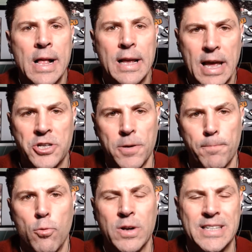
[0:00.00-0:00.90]
catching
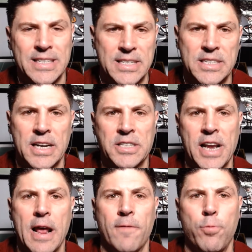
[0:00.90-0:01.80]
points as a
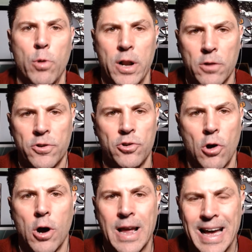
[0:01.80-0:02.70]
6.5-point
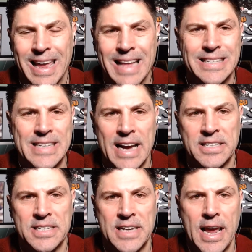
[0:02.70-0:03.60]
underdog against
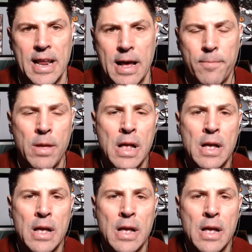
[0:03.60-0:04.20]
Texas A&M.